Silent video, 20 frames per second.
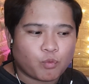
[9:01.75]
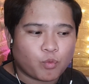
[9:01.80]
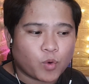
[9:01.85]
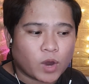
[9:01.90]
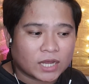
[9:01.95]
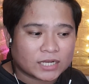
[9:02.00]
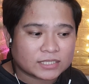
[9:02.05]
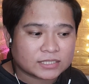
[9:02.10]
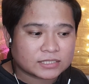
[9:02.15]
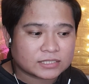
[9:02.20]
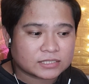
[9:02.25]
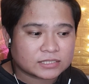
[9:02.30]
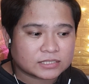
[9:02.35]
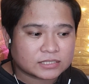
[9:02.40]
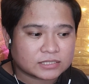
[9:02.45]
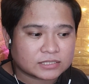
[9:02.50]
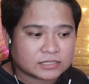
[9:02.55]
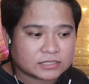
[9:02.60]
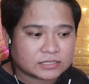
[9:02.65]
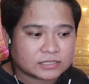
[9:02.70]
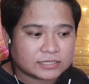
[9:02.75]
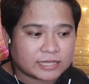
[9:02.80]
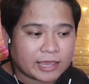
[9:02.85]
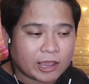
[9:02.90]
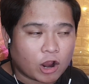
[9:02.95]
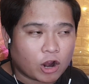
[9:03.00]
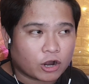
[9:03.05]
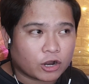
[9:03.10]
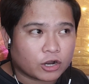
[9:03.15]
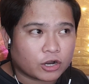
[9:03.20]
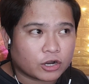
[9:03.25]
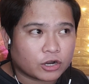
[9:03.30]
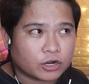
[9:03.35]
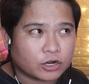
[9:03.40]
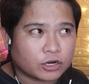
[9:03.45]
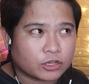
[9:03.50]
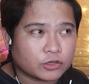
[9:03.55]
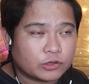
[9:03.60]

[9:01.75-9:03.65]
what they are